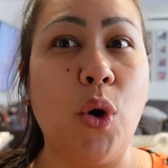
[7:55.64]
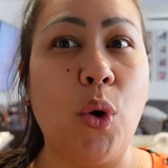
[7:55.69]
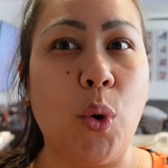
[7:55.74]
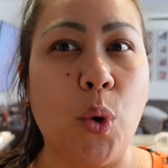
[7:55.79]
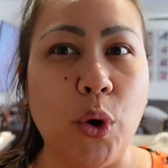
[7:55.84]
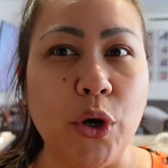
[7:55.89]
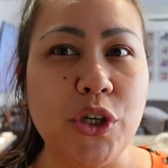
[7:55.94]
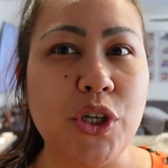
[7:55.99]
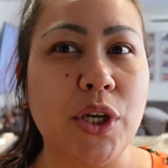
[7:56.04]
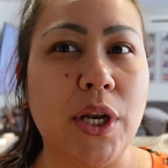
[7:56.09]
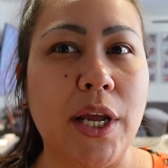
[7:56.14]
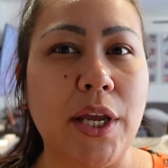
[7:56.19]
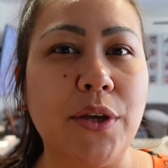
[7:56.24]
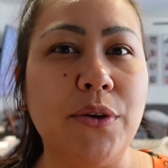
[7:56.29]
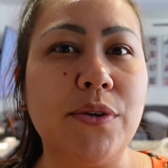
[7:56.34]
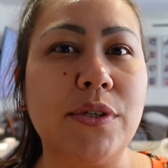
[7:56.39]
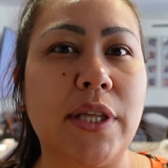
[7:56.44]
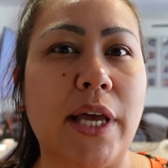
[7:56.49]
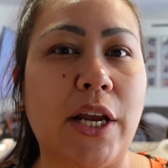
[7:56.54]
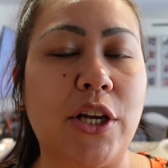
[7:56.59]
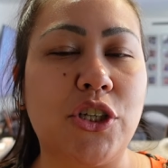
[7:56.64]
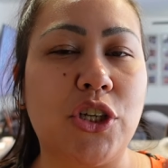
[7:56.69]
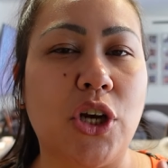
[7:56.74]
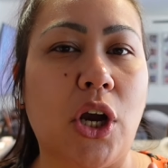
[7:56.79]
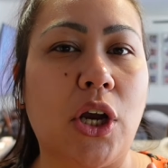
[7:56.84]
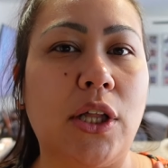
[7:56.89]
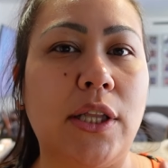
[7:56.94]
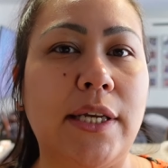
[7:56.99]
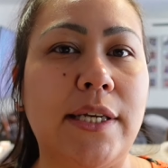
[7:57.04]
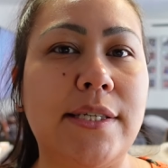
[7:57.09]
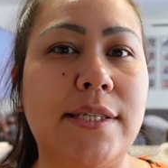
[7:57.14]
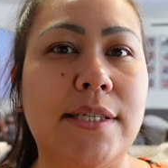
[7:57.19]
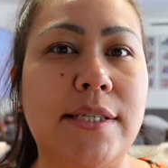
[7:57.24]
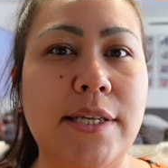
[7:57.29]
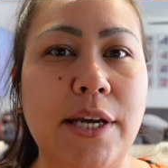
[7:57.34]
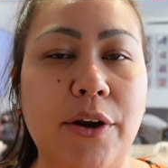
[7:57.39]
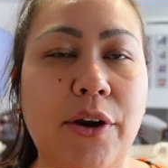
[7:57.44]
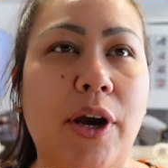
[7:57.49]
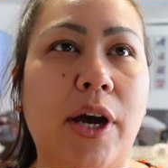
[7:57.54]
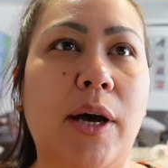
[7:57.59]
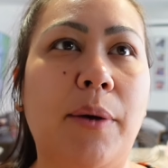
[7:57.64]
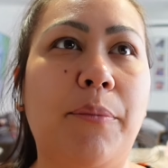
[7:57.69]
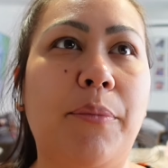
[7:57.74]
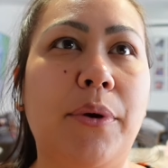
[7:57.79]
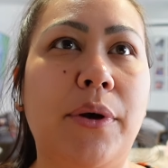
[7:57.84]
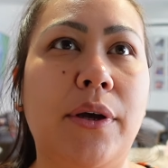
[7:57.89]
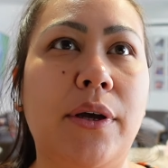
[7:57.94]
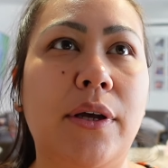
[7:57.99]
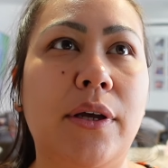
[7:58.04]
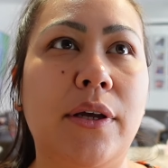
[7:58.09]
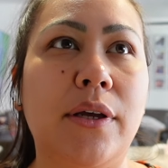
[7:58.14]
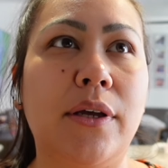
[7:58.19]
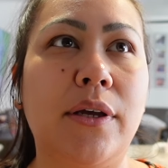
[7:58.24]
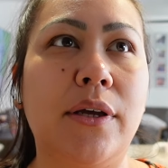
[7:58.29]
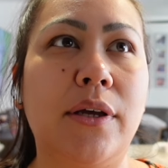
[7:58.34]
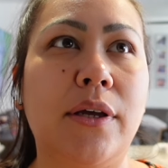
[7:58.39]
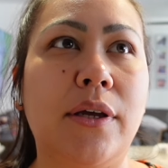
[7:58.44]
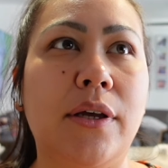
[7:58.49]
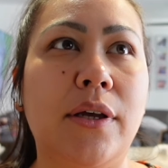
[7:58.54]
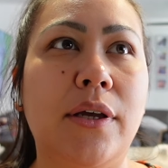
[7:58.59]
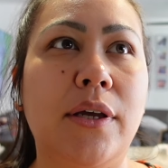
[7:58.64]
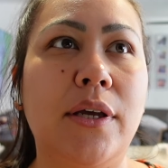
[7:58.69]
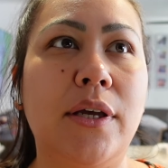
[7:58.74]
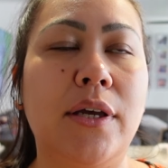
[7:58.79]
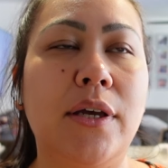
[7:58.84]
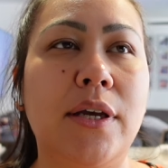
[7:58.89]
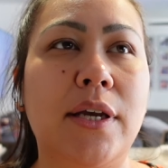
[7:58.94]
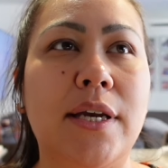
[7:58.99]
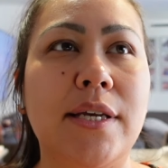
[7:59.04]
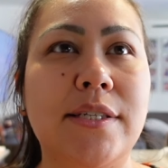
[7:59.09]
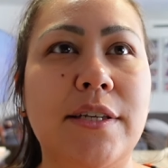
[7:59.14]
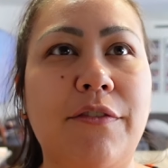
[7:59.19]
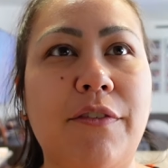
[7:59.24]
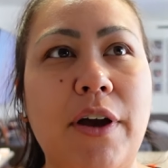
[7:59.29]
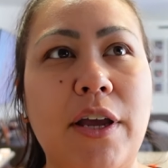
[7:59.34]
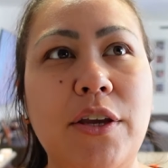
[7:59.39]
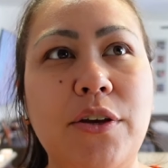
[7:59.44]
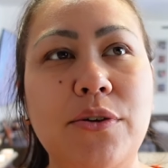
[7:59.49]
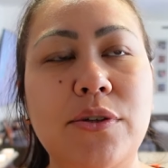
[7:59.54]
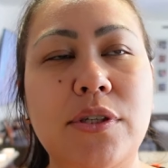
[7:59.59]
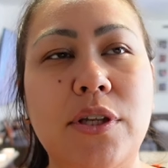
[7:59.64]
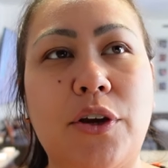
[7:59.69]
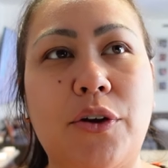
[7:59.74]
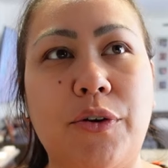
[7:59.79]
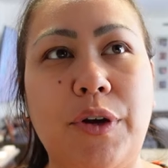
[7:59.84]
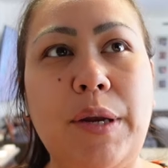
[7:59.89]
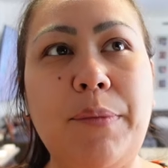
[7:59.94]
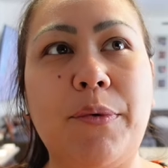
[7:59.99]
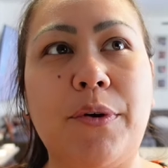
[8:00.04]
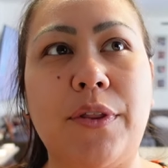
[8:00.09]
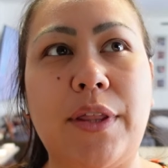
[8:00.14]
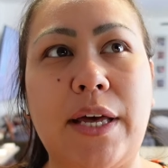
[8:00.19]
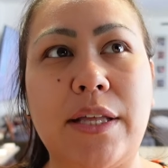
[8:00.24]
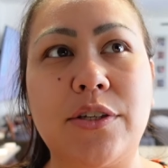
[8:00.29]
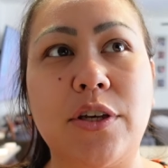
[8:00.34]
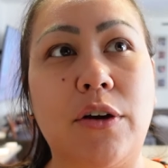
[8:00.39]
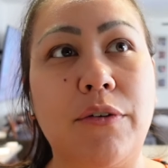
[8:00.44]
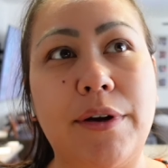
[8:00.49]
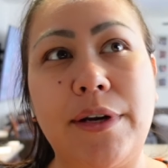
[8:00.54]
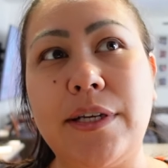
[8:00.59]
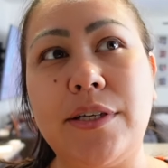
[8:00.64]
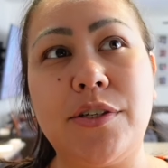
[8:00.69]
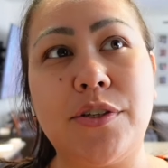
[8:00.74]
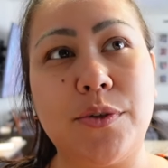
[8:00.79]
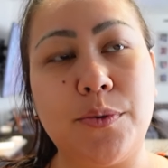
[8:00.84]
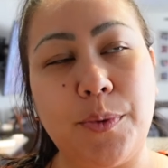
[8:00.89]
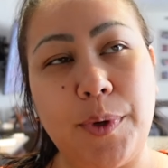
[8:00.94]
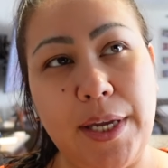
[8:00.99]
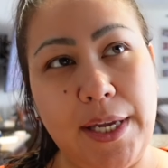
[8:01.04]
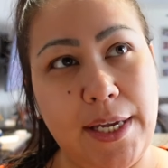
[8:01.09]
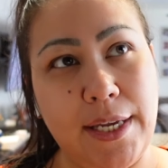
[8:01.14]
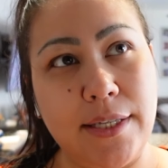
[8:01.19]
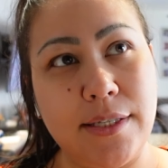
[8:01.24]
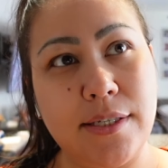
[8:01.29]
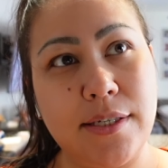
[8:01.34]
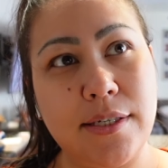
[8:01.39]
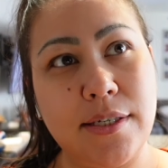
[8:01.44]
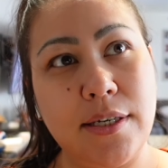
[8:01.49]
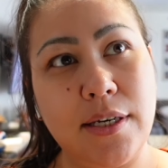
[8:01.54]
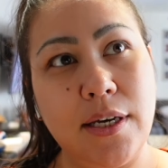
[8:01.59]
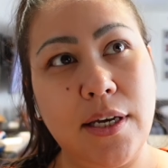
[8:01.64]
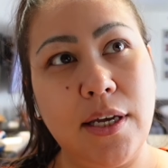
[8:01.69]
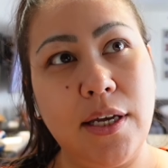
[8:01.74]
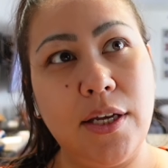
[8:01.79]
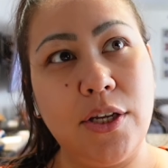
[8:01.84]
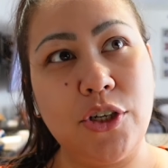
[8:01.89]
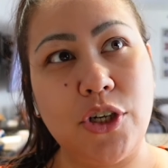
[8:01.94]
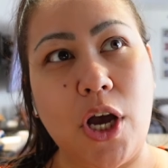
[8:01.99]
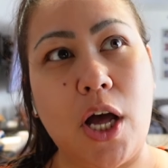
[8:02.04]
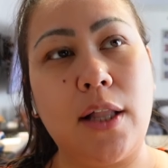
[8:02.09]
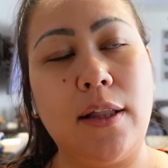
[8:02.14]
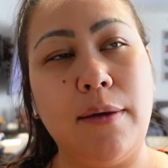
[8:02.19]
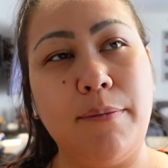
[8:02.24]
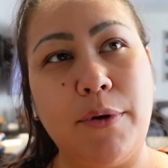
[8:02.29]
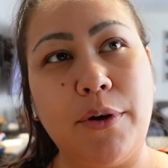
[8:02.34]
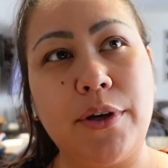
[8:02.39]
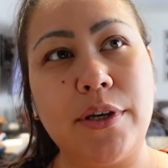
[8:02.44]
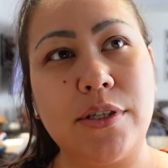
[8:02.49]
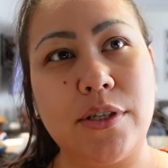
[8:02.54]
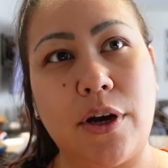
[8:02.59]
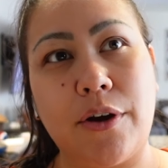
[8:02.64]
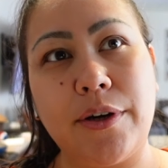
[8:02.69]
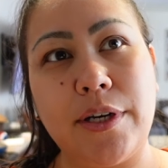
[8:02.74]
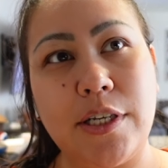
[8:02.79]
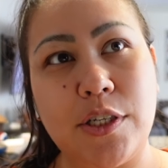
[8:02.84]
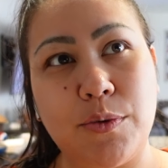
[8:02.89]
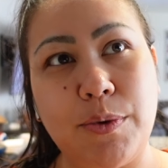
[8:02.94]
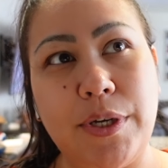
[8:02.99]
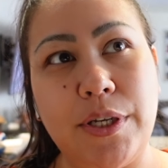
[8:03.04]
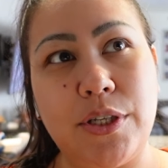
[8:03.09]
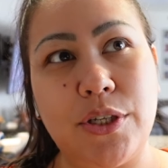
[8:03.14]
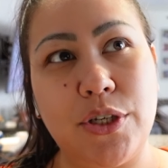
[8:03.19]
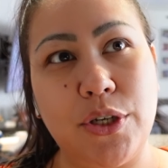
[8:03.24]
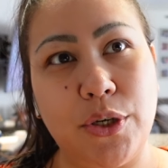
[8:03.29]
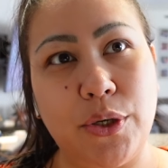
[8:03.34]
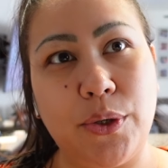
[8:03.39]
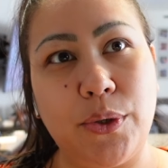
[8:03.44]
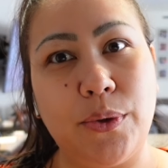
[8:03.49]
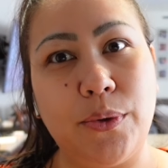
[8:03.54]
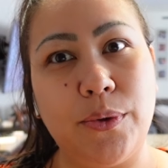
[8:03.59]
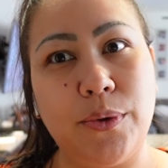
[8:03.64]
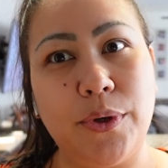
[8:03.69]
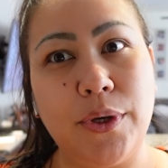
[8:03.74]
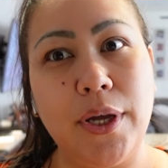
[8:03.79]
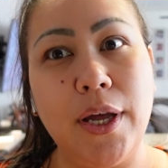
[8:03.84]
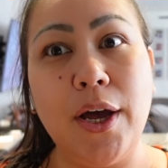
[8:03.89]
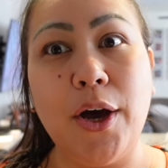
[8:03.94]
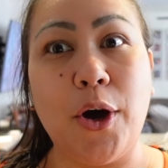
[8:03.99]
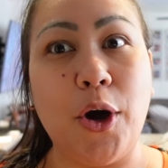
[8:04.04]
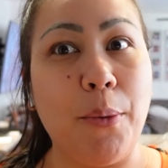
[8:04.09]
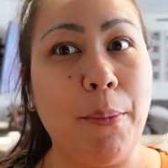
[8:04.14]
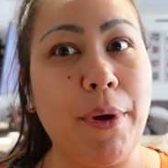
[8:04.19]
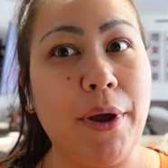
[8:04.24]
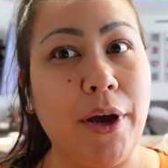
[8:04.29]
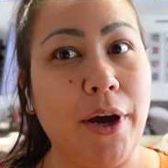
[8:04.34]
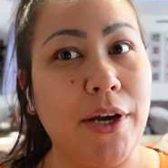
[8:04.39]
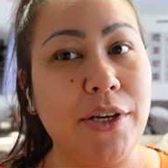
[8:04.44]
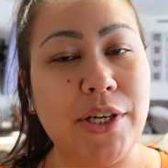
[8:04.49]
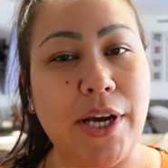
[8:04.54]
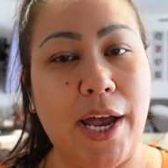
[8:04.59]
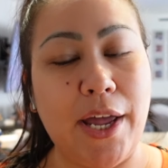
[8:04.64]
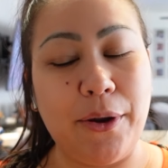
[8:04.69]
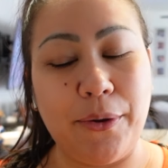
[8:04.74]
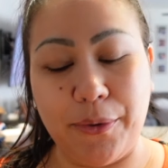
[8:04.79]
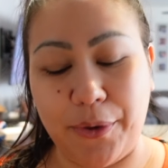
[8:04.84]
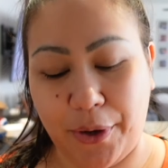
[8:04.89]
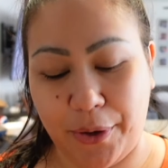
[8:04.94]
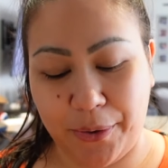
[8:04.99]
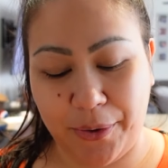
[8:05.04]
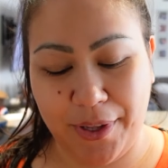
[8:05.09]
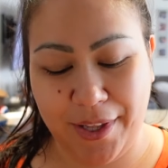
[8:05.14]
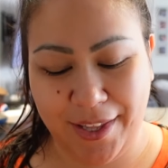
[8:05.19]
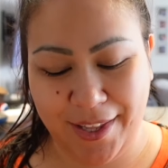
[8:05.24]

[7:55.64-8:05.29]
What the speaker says: Or should I use like chocolate syrup? Because if I use the creamer, that's already sweet. Chocolate milk is already sweet too. Oh my gosh, I don't know.